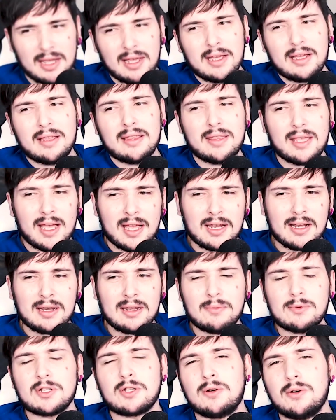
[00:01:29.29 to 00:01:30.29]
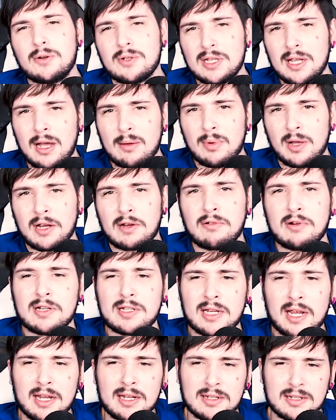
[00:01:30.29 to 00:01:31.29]
Then he was caught out by Chris
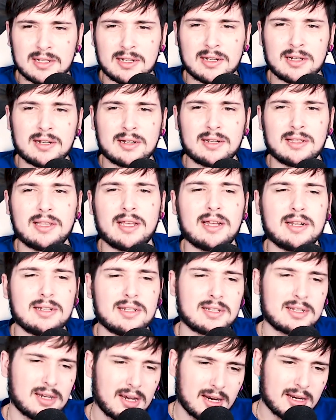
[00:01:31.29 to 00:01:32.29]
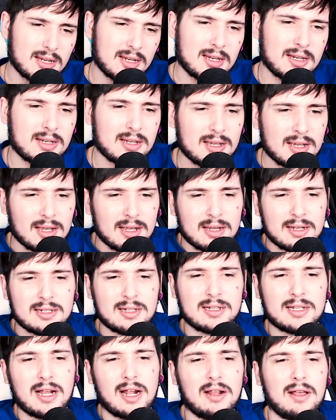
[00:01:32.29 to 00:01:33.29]
Hansen and then decided to
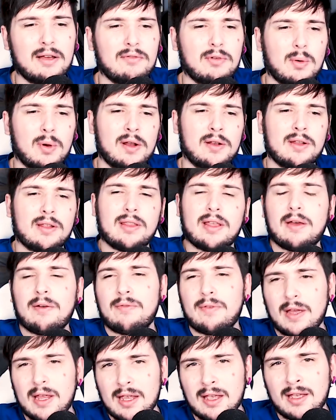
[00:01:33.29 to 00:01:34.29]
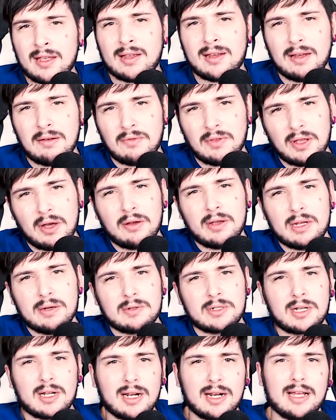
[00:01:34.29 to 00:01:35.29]
tell everyone that they're fake, even though he was
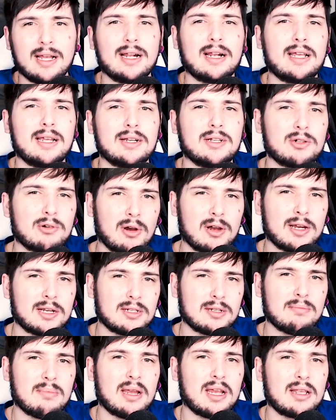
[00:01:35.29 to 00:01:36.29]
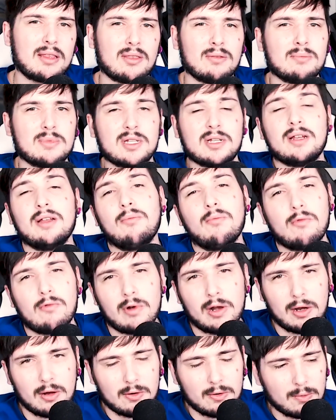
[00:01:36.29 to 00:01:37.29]
clearly trying to make them seem
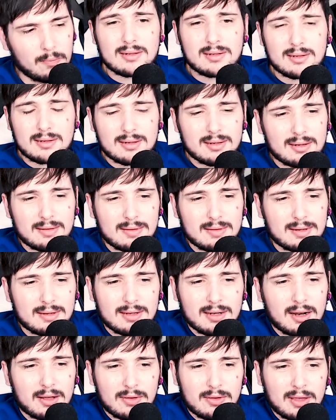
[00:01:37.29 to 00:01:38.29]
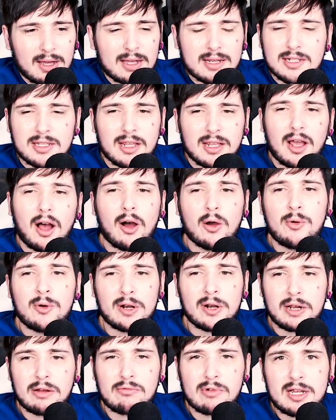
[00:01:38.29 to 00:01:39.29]
real. You know, that is the
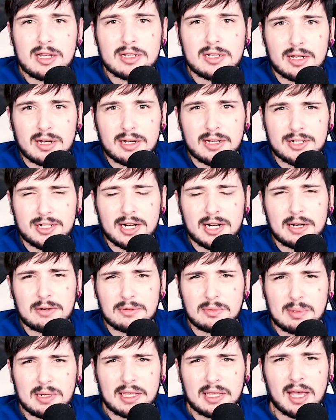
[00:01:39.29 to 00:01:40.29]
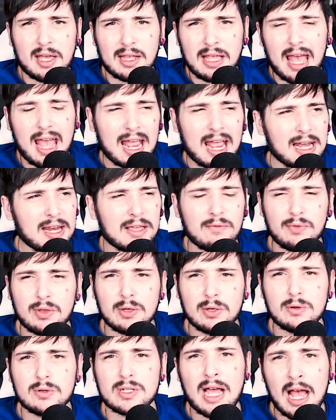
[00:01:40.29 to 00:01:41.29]
only reason his channel's been getting any
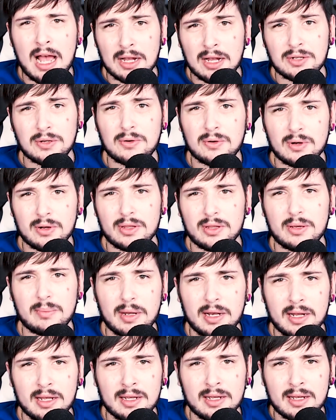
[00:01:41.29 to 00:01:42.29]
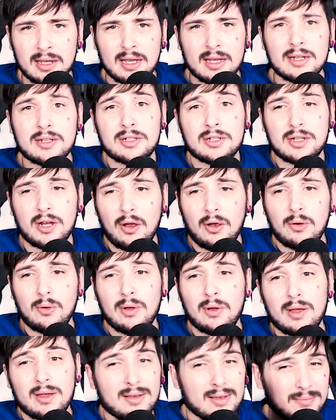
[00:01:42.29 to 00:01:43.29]
views at all at the minute. So,
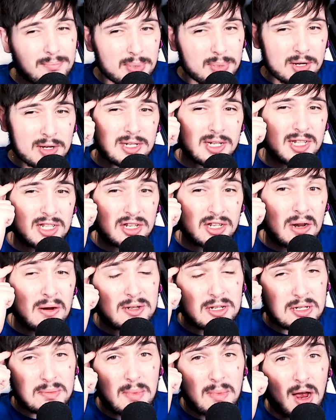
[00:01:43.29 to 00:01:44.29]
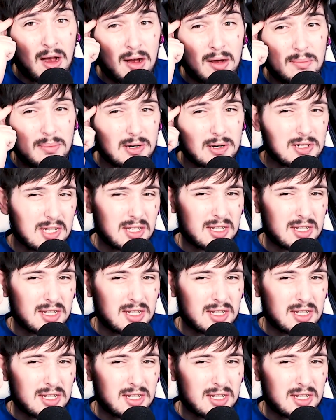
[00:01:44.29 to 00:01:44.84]
because he's so smart, because he's